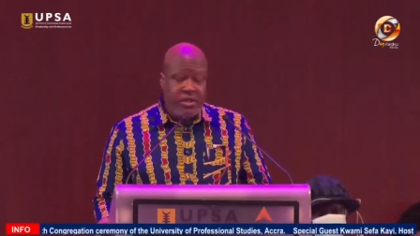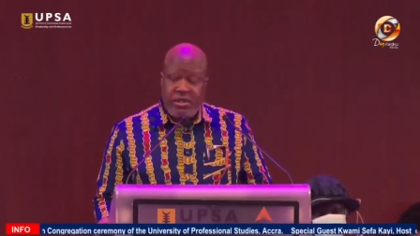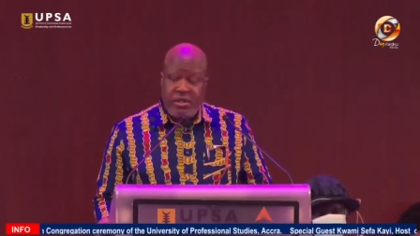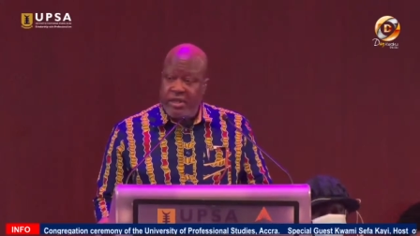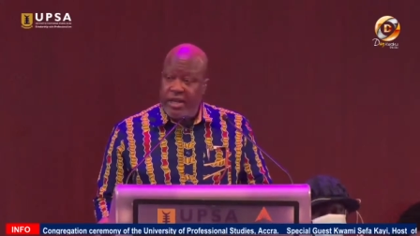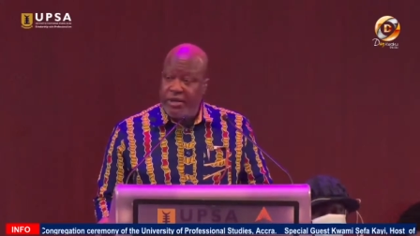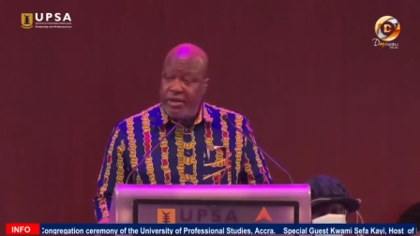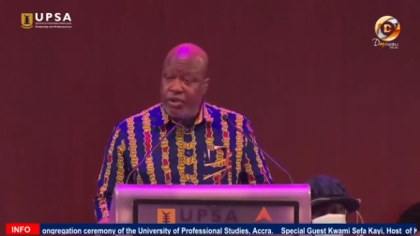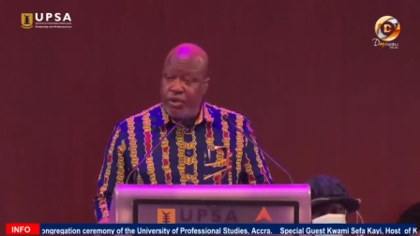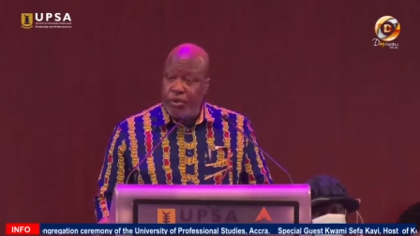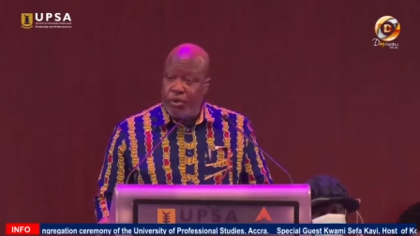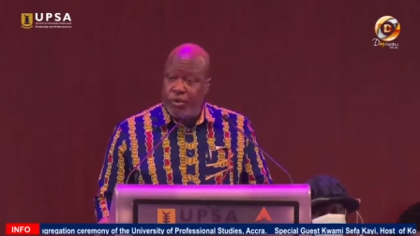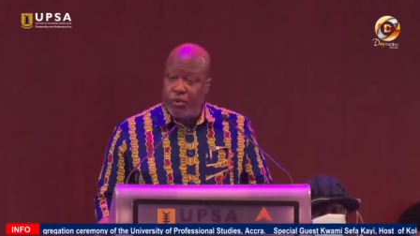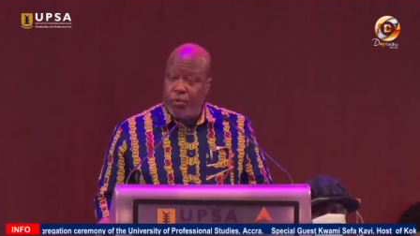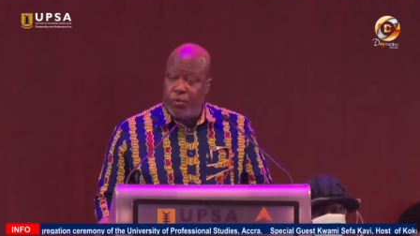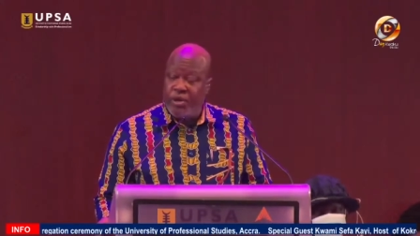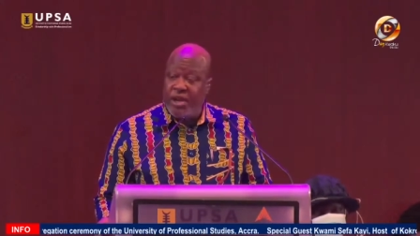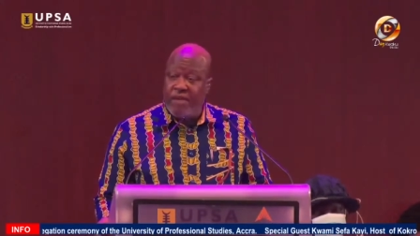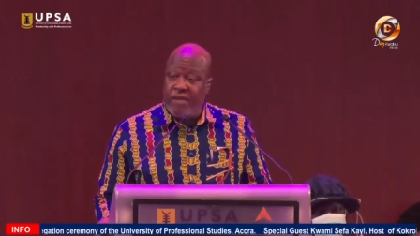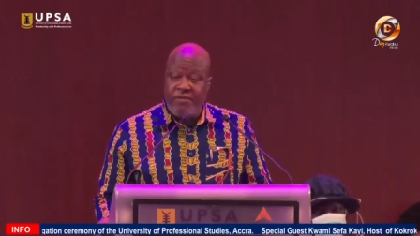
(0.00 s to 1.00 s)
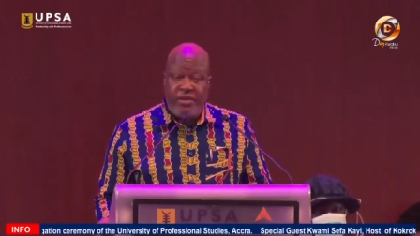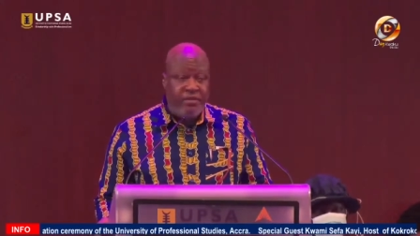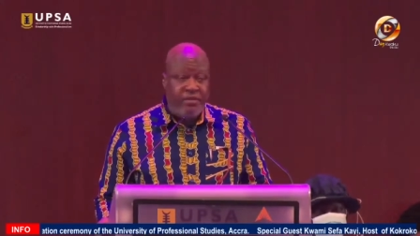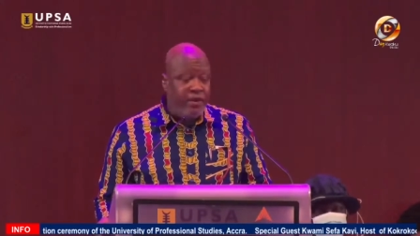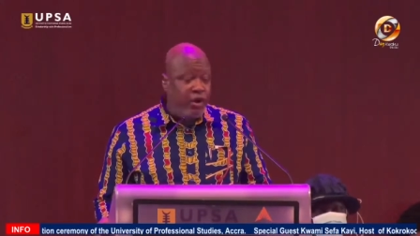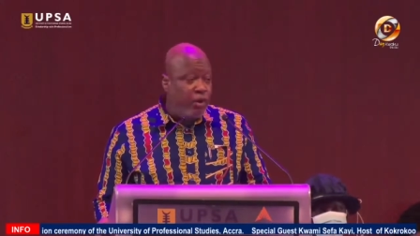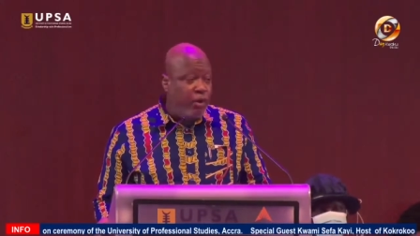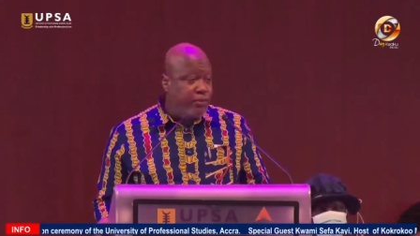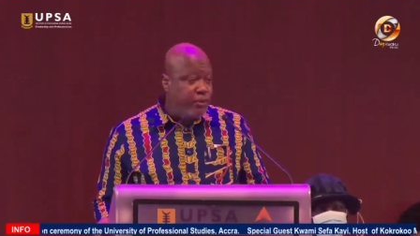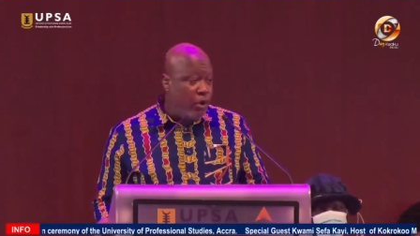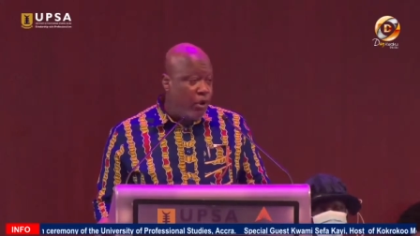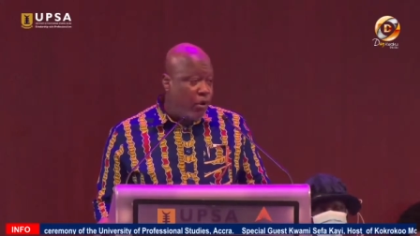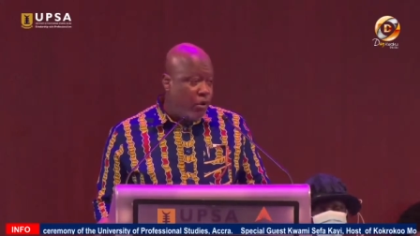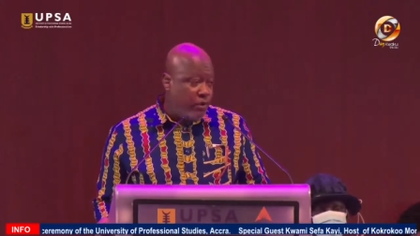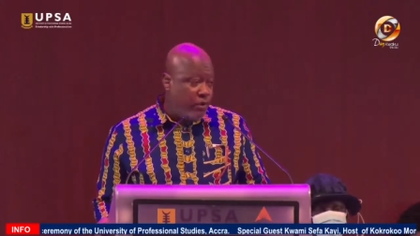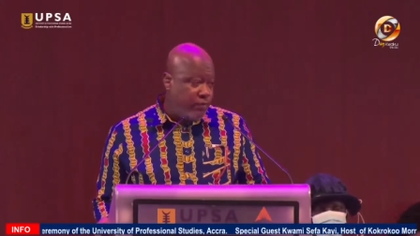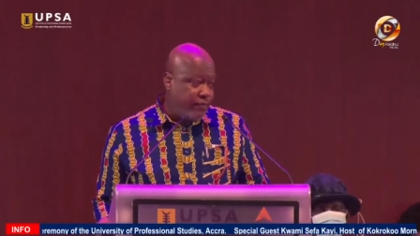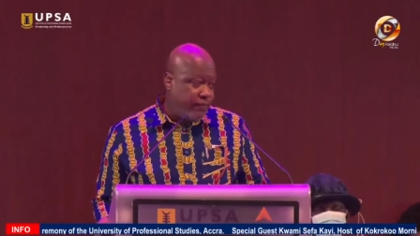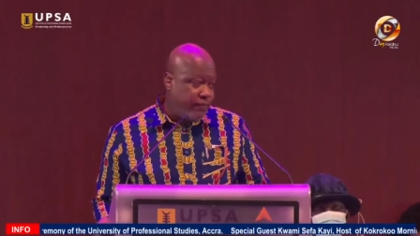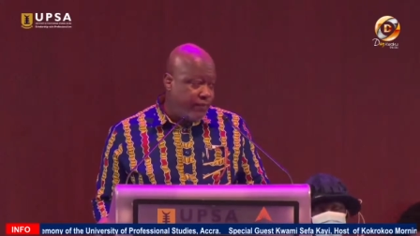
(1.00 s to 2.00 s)
that you would have developed
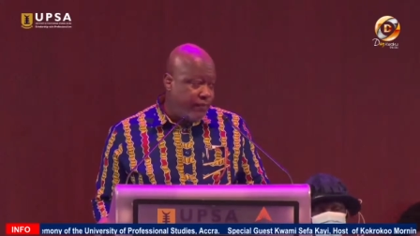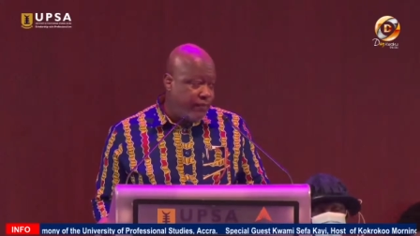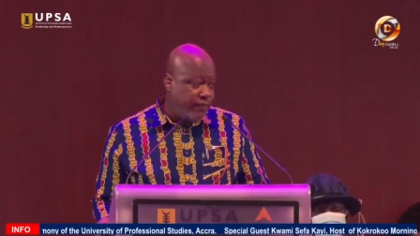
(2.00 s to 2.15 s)
on?